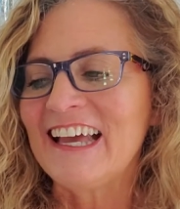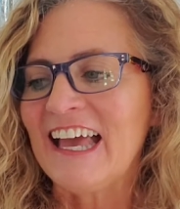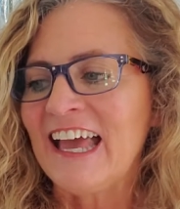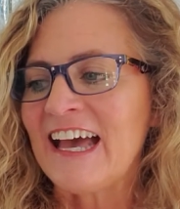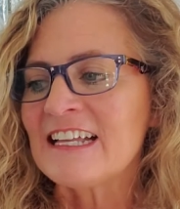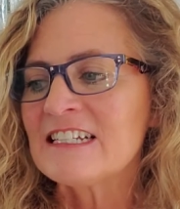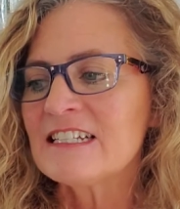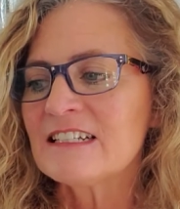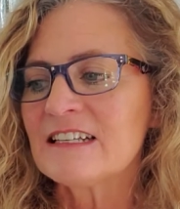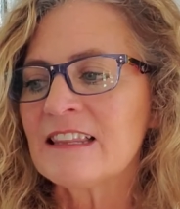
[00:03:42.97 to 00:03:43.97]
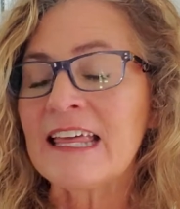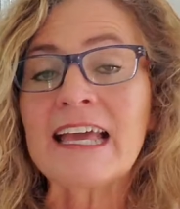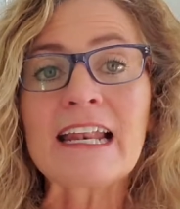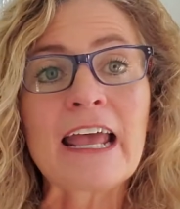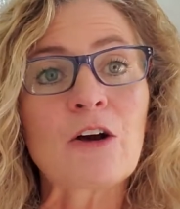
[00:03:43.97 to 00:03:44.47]
And
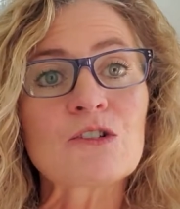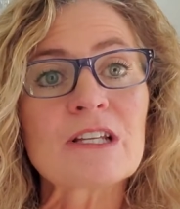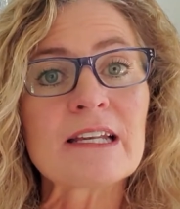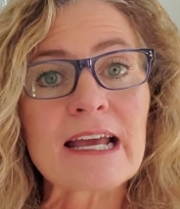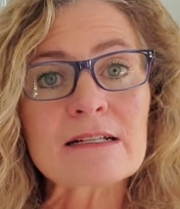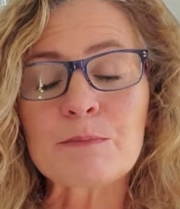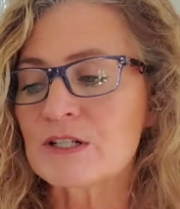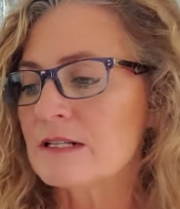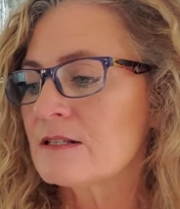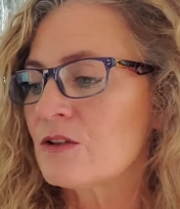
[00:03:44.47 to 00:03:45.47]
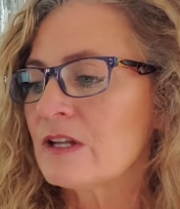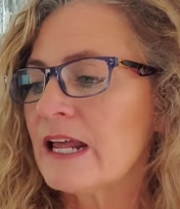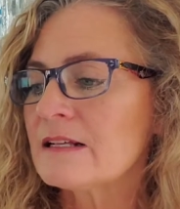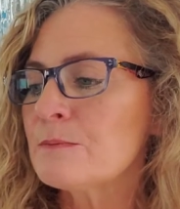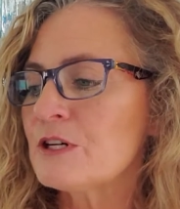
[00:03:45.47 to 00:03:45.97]
then I go to the next person. So the
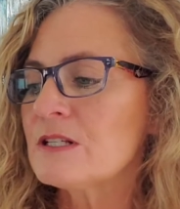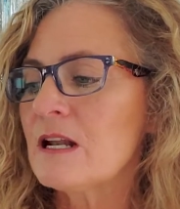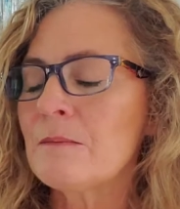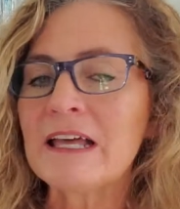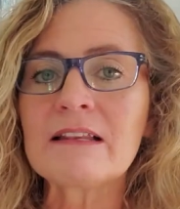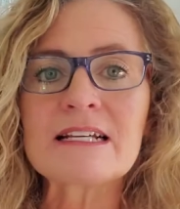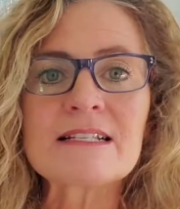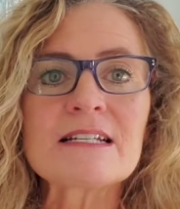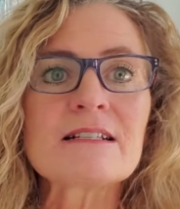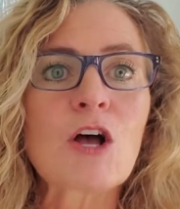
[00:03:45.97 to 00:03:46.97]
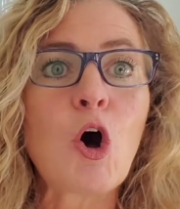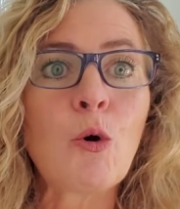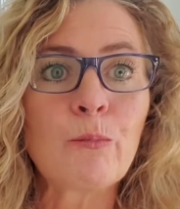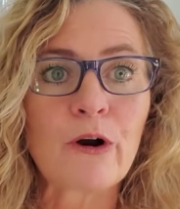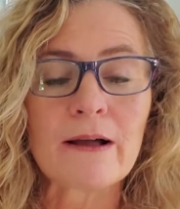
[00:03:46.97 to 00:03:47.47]
next person on my list is
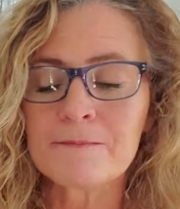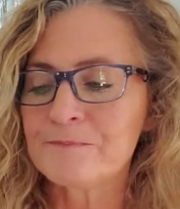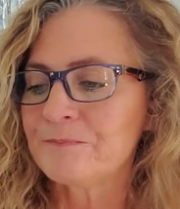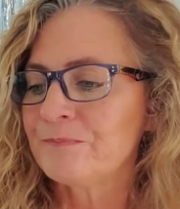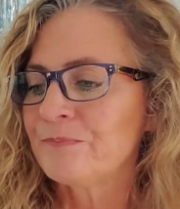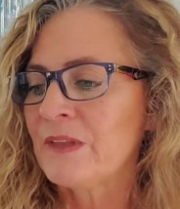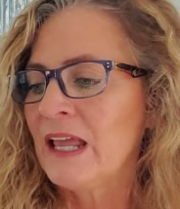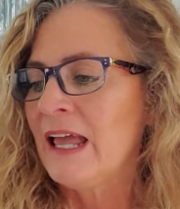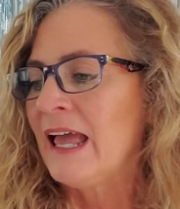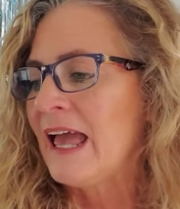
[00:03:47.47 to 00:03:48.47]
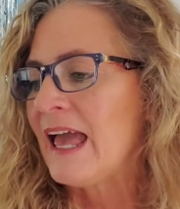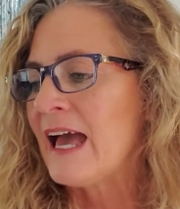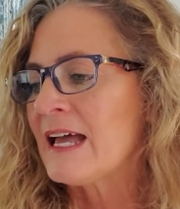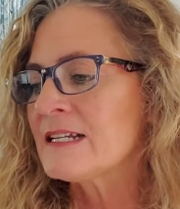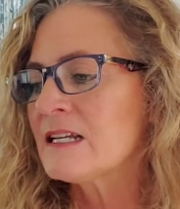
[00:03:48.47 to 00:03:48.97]
Oprah.
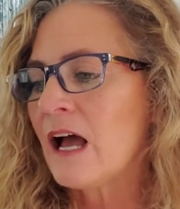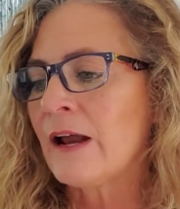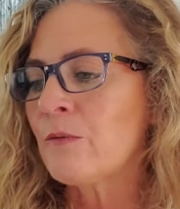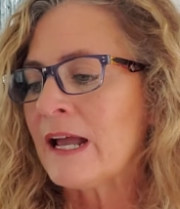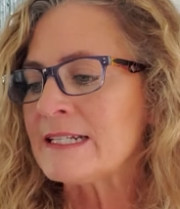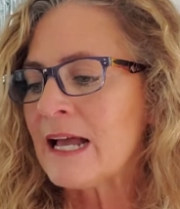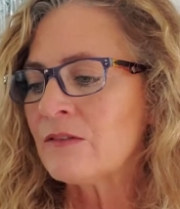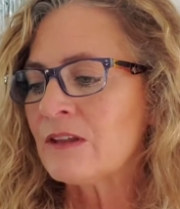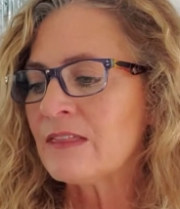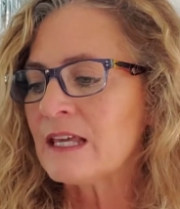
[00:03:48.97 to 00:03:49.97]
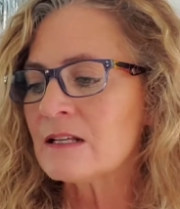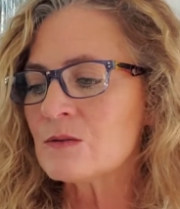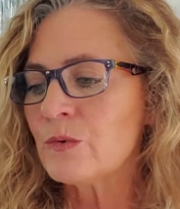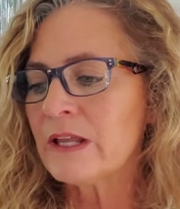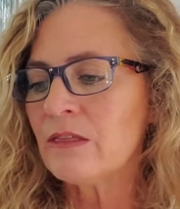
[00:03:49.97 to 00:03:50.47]
And I write down the things
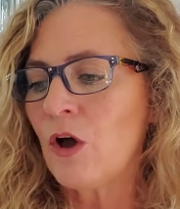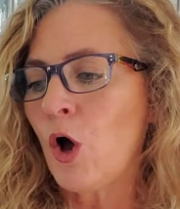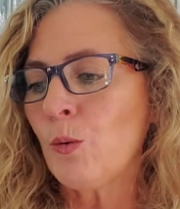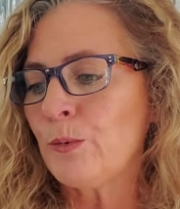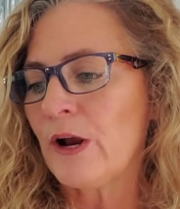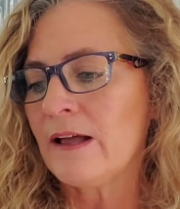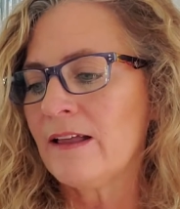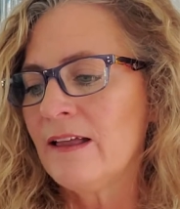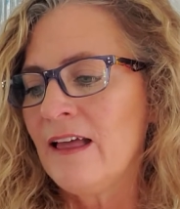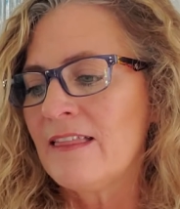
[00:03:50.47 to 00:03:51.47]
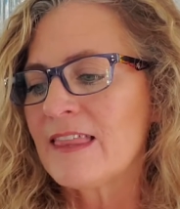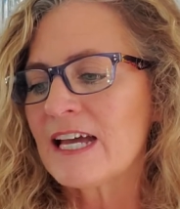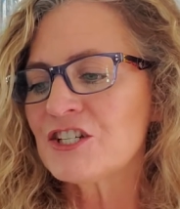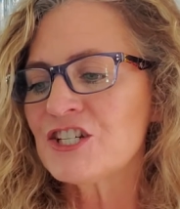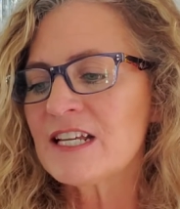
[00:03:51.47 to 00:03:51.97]
with Oprah
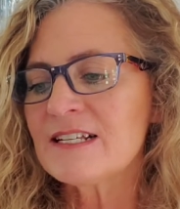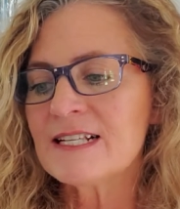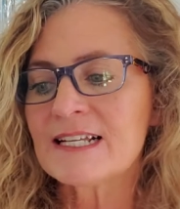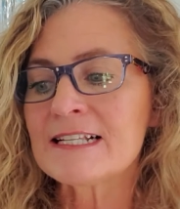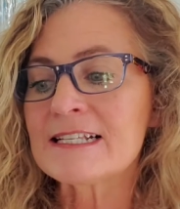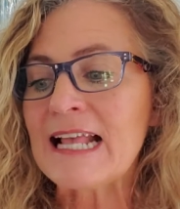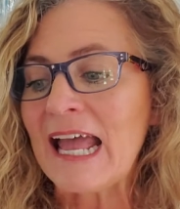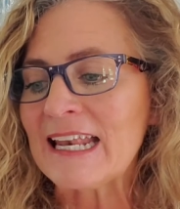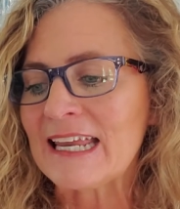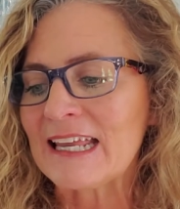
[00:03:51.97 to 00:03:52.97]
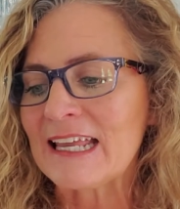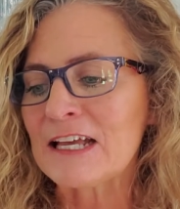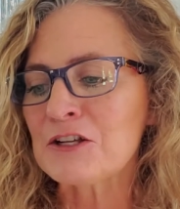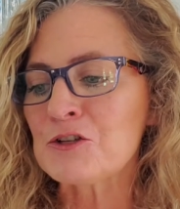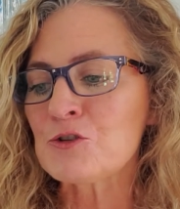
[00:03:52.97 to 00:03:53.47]
that she's exciting,
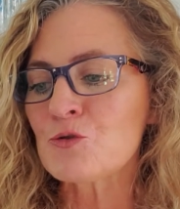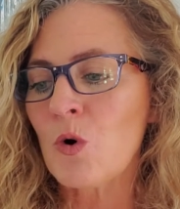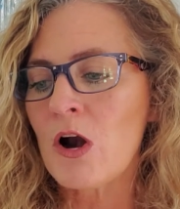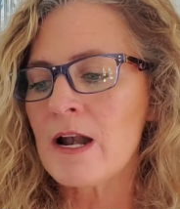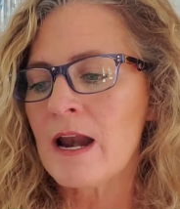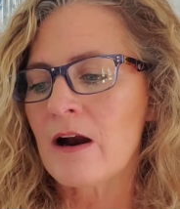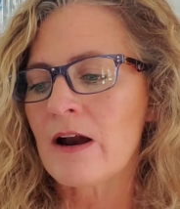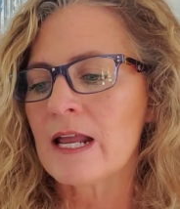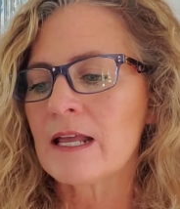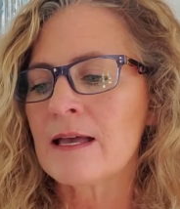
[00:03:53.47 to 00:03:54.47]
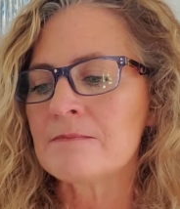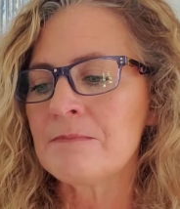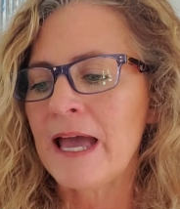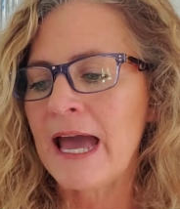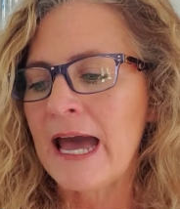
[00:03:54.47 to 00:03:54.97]
extraordinary,
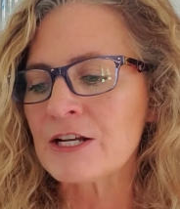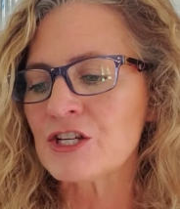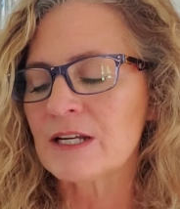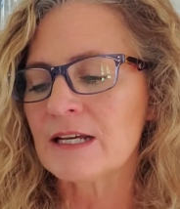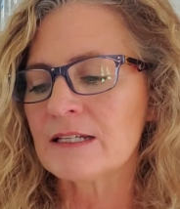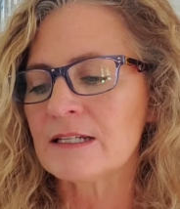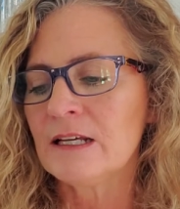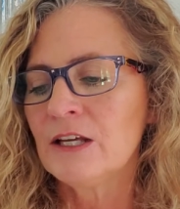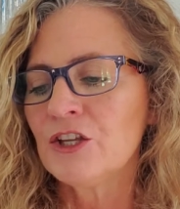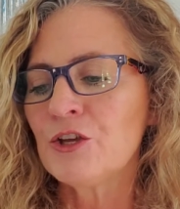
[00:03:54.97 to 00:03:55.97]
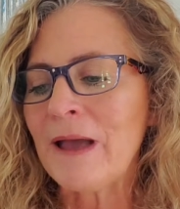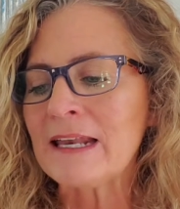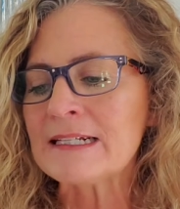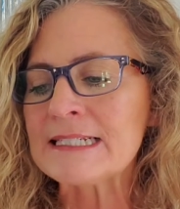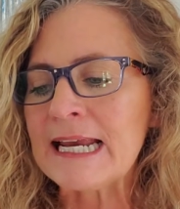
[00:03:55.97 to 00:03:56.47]
compassionate,
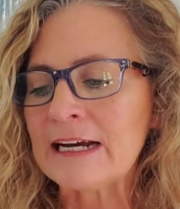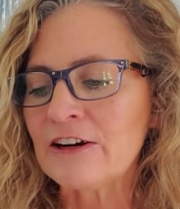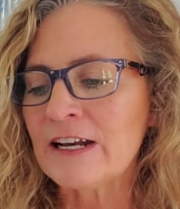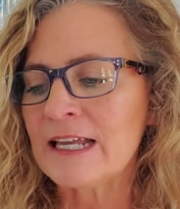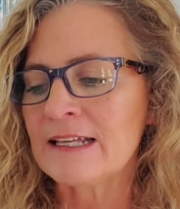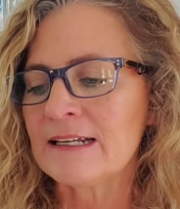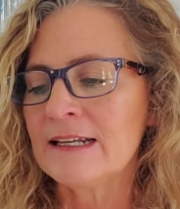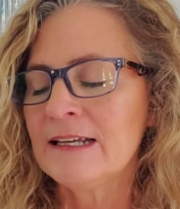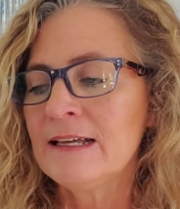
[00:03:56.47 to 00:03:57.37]
humanitarian,